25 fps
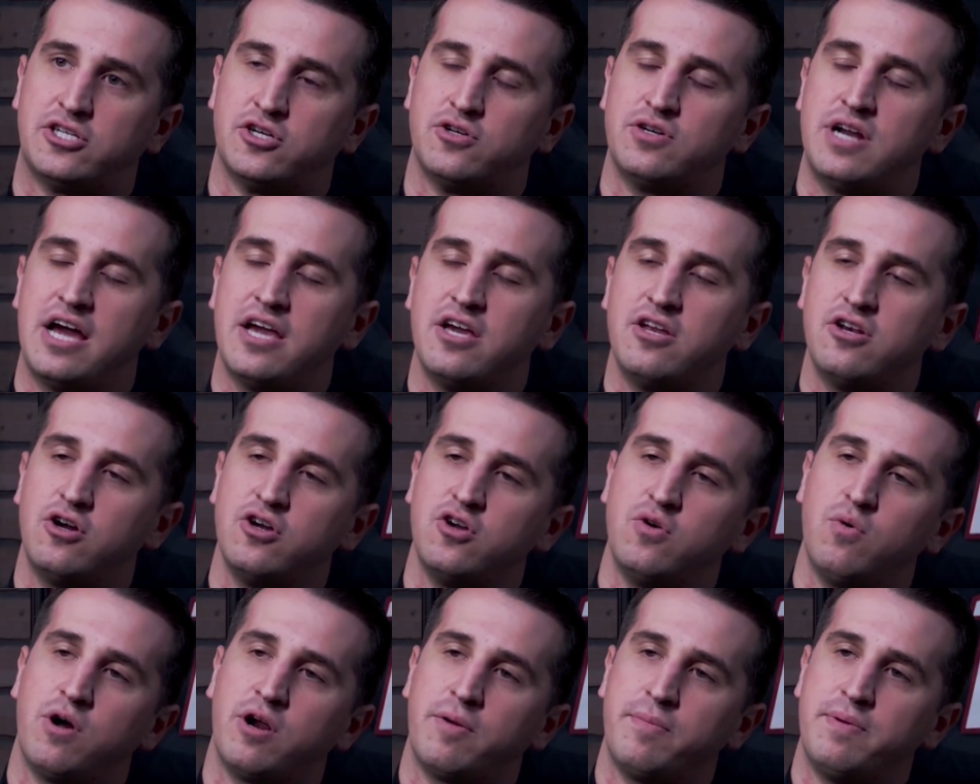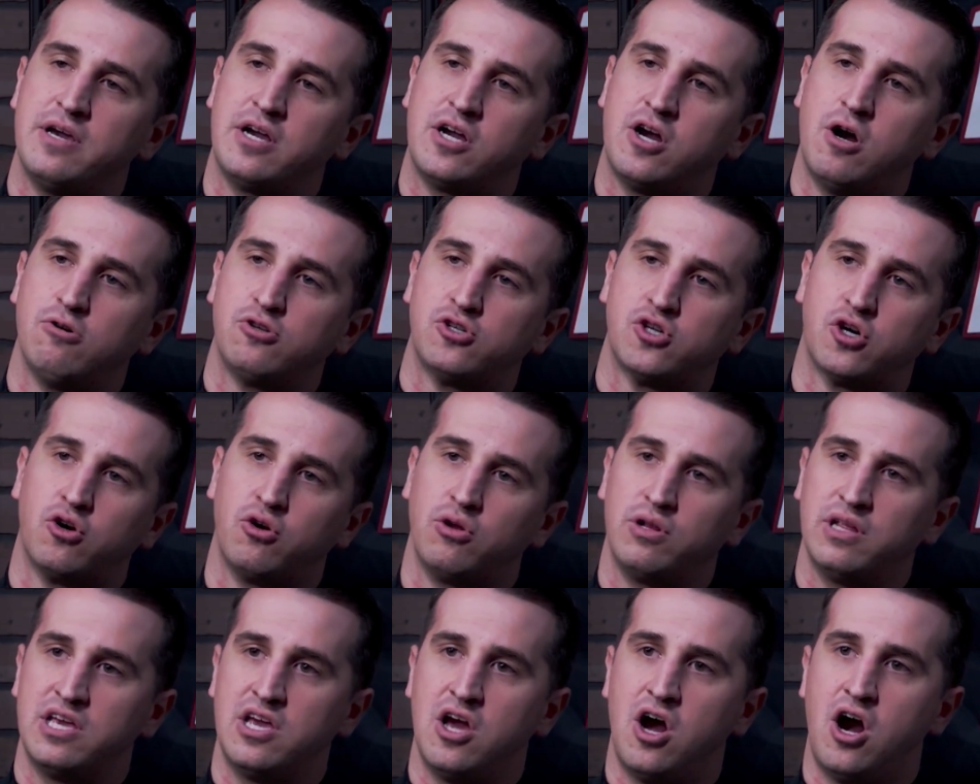so now you want to be a coach
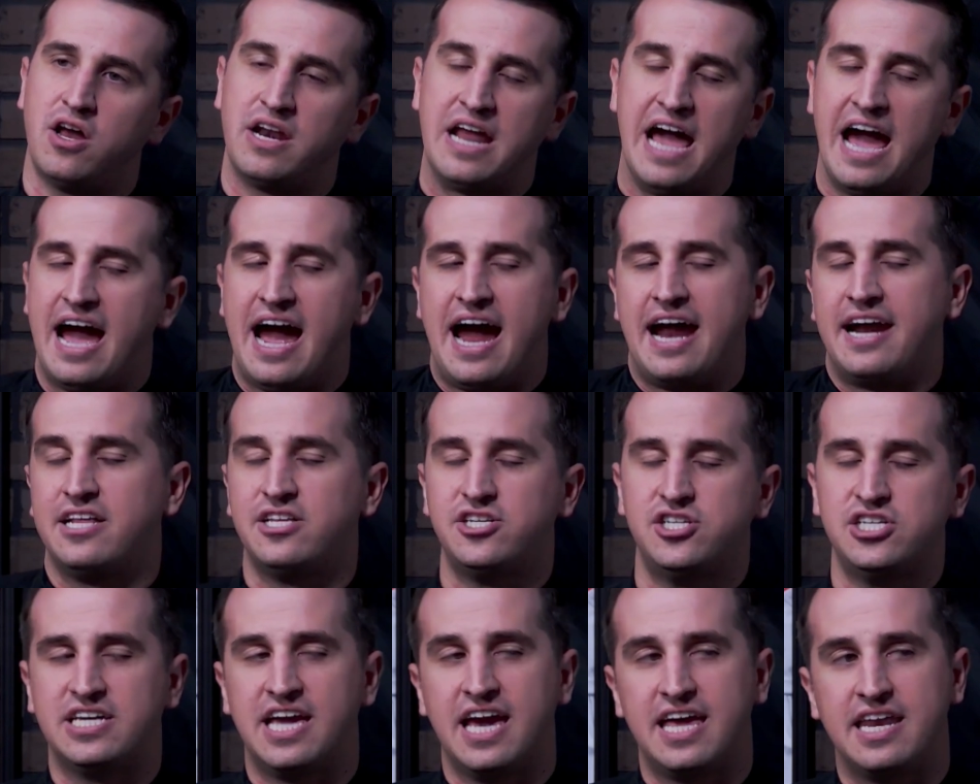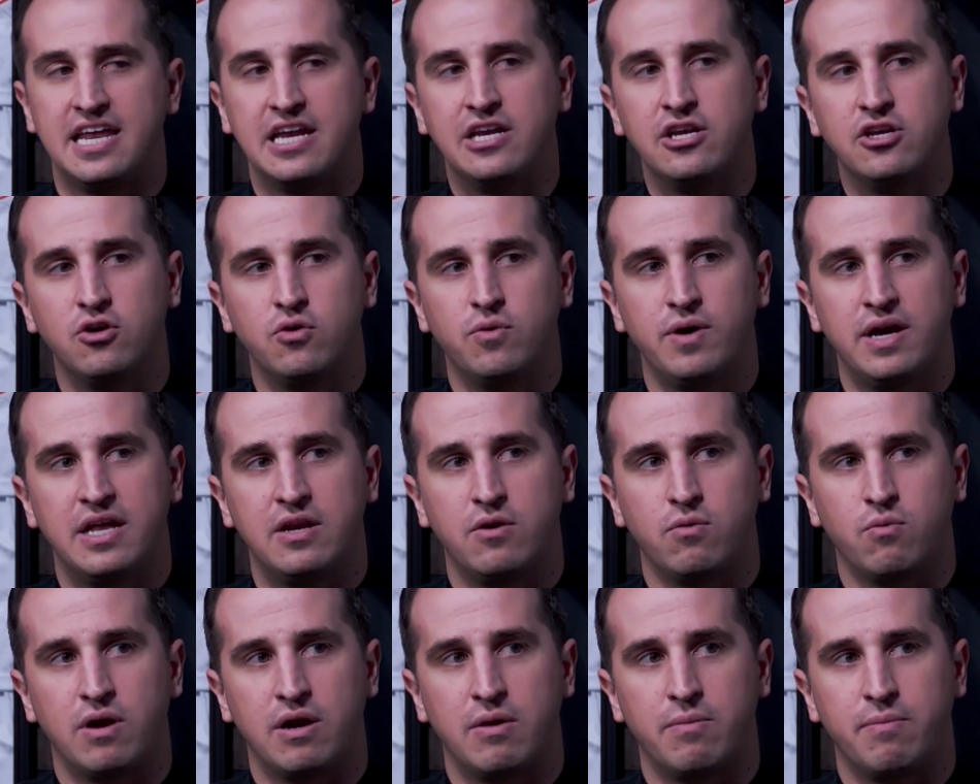early on. How did you get into it?
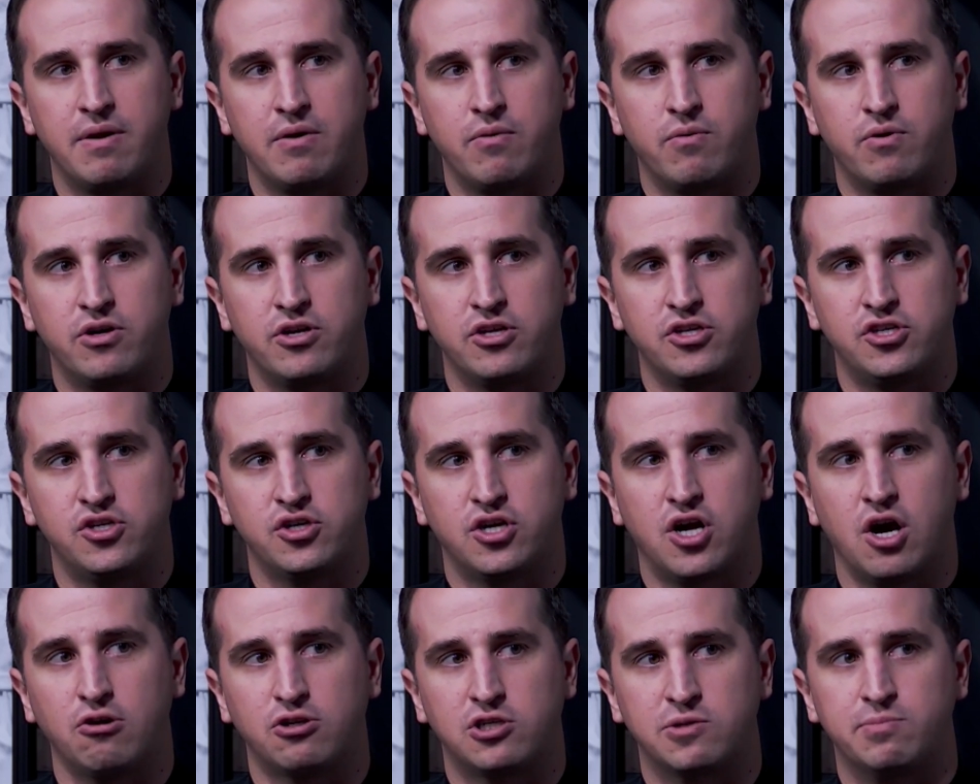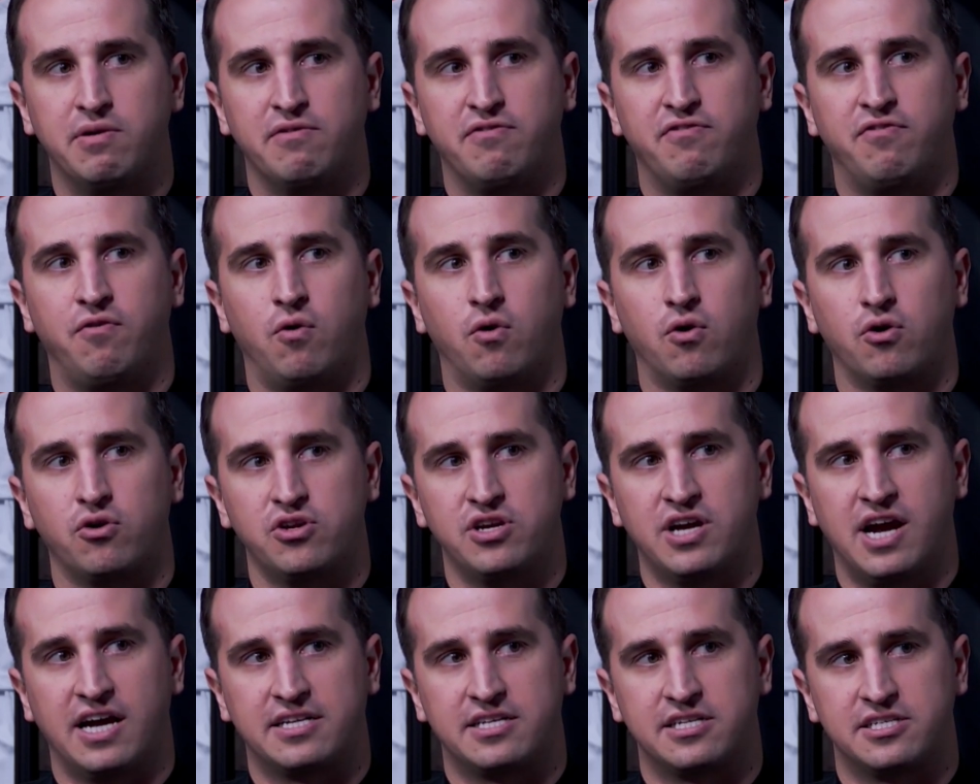Where did you coach before
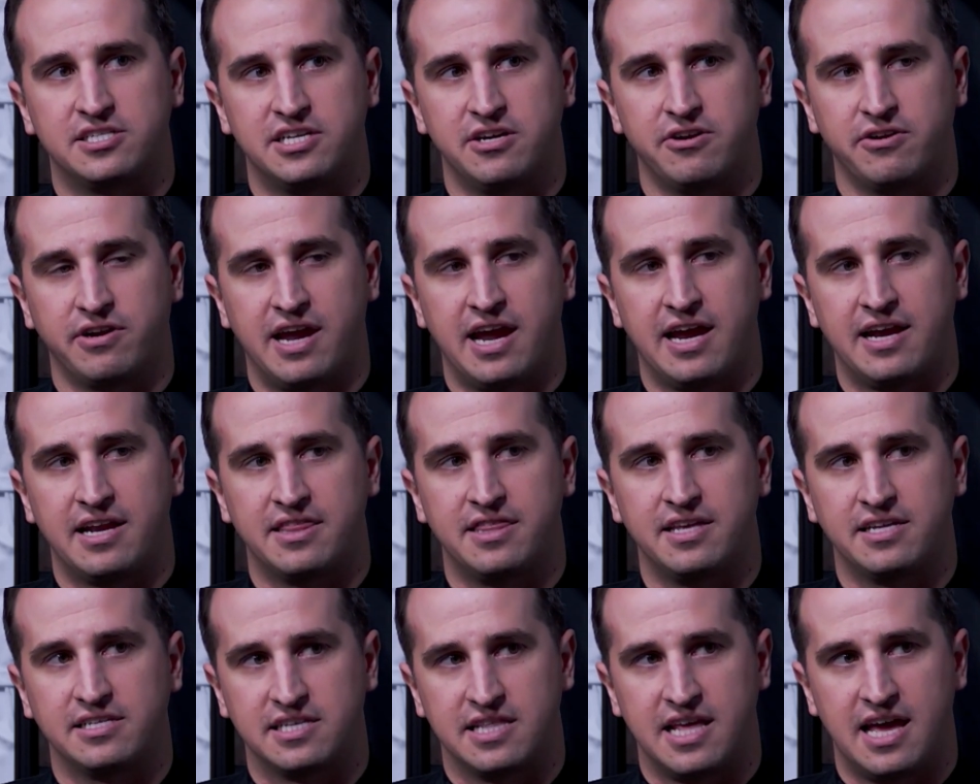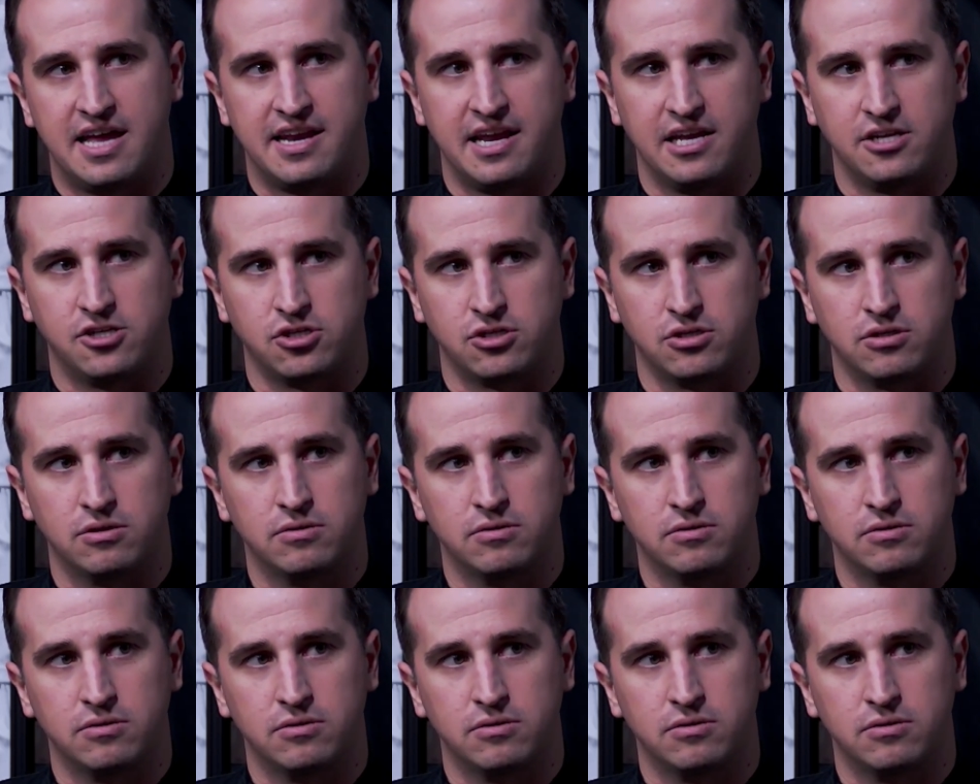you got to Sierra Canyon, things of that nature?